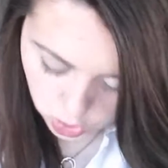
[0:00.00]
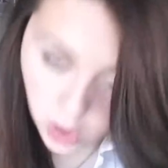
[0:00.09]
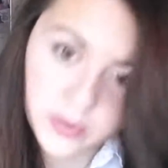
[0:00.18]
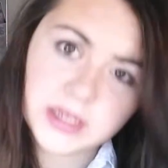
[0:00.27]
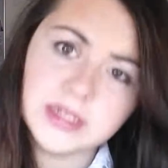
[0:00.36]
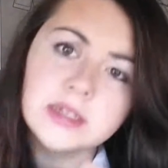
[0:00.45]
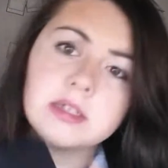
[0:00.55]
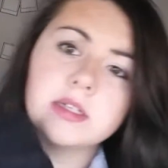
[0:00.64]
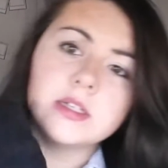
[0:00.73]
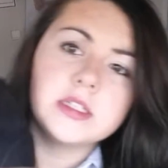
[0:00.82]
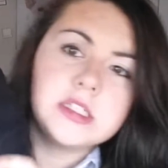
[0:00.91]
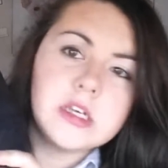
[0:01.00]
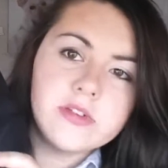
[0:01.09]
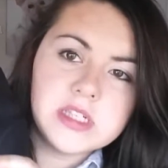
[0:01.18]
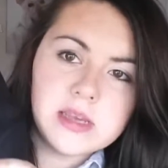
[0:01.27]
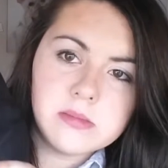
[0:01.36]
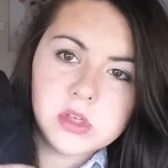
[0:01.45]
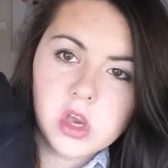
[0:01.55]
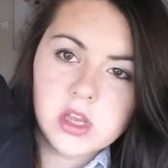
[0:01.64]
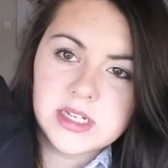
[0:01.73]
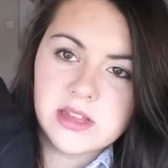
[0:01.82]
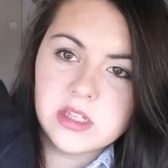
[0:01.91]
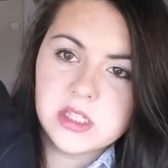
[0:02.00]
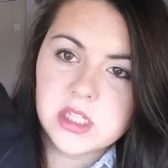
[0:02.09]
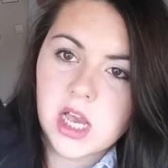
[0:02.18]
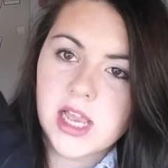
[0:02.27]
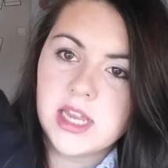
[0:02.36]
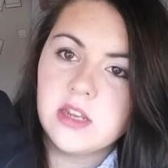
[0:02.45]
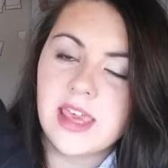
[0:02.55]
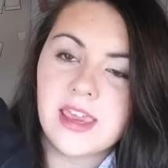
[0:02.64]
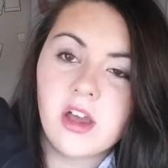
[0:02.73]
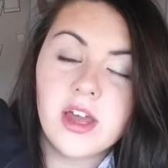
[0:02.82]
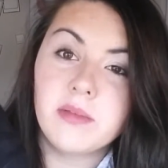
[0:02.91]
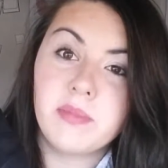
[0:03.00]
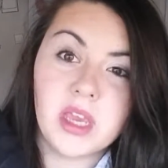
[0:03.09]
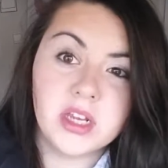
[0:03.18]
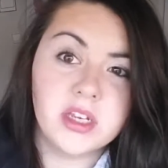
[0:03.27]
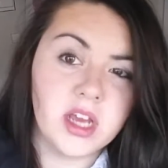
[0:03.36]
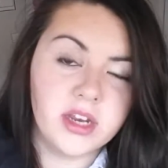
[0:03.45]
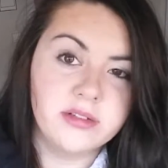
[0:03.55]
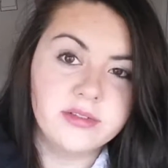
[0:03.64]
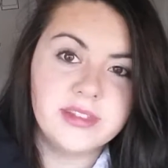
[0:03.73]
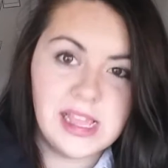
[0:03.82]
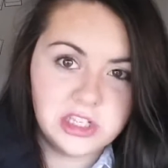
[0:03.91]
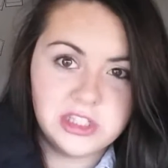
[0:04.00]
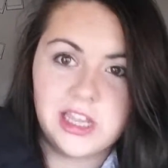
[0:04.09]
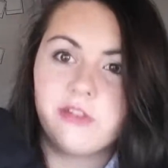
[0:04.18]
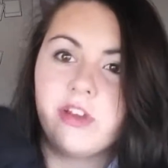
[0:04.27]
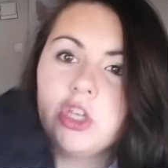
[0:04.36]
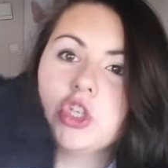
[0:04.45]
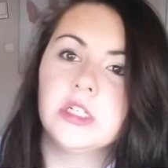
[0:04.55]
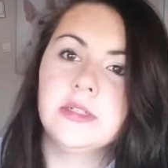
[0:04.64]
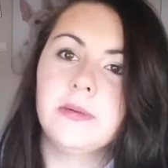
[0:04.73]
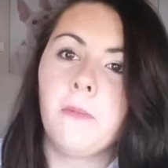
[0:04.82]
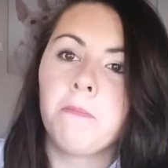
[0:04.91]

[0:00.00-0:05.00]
going down the side. They can't be undone, they're just decoration.